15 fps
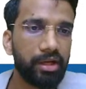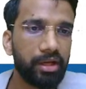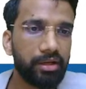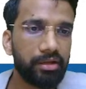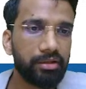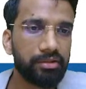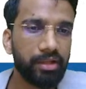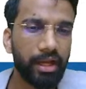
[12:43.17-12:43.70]

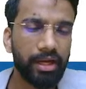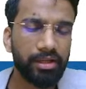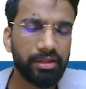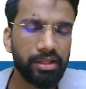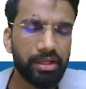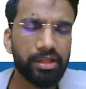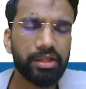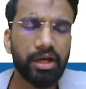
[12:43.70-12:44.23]
It
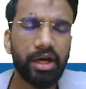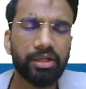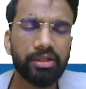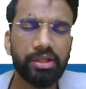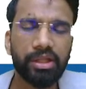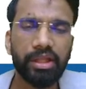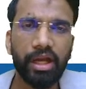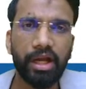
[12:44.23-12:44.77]
and these are
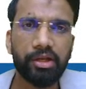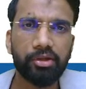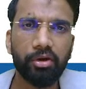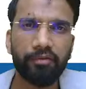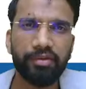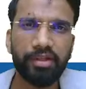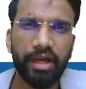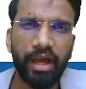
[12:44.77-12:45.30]
the sites
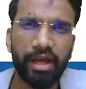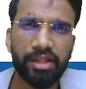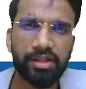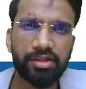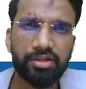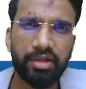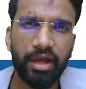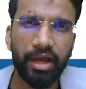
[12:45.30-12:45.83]
of the
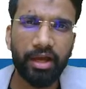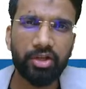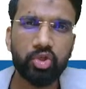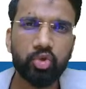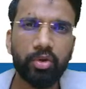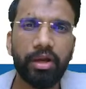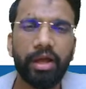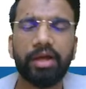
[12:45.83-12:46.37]

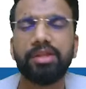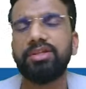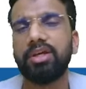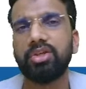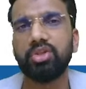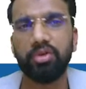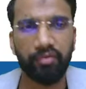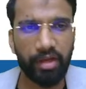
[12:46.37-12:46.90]
actual
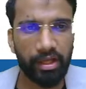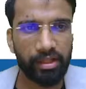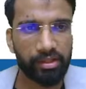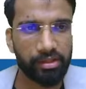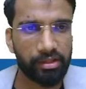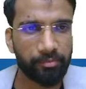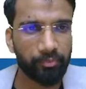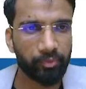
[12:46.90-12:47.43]
exchange of
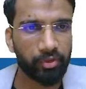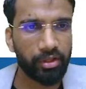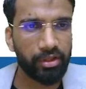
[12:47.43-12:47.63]
gases.